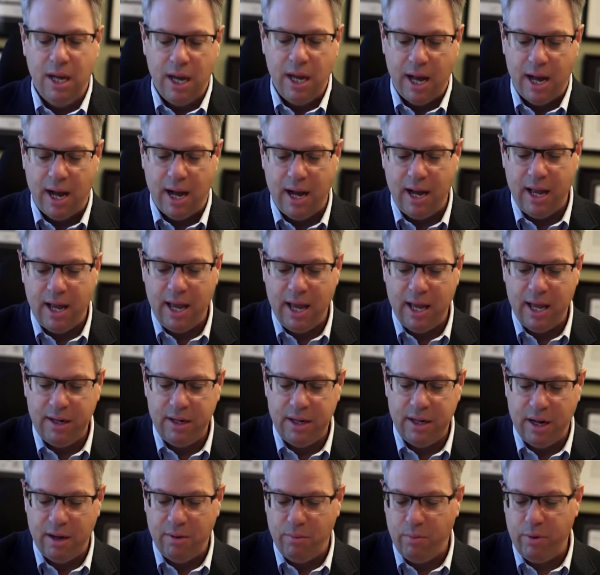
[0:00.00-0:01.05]
and
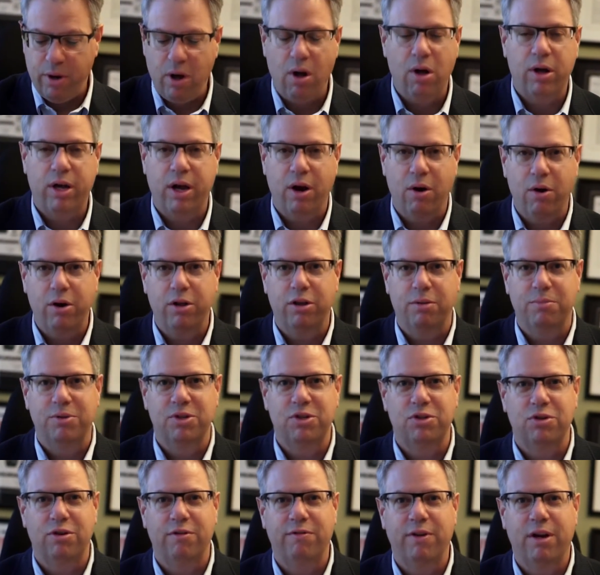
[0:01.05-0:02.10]
we all carry them as
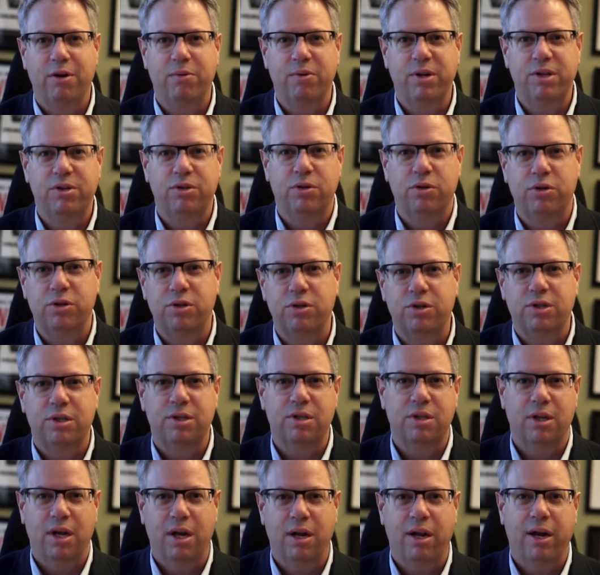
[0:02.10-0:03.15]
survey researchers.
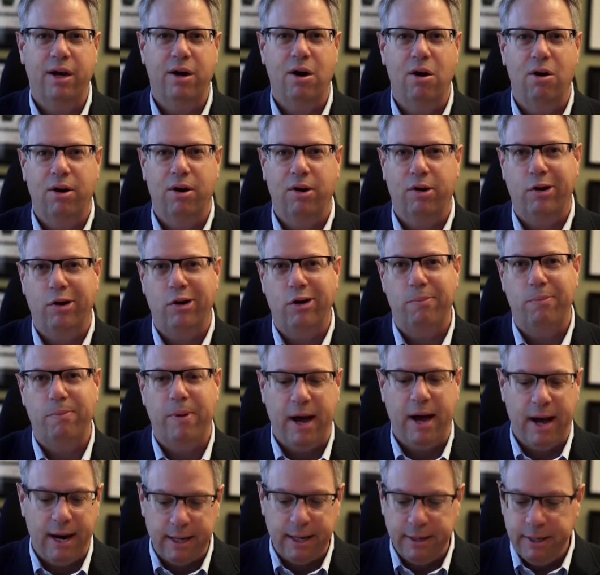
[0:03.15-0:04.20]
It's like our little nerd
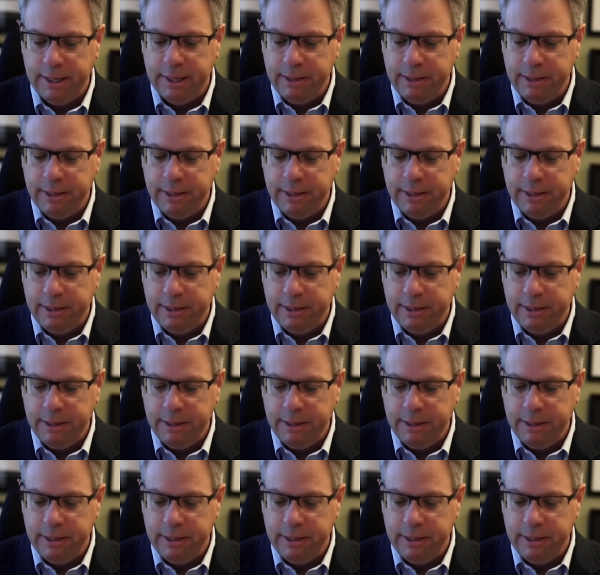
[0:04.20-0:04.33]
pack.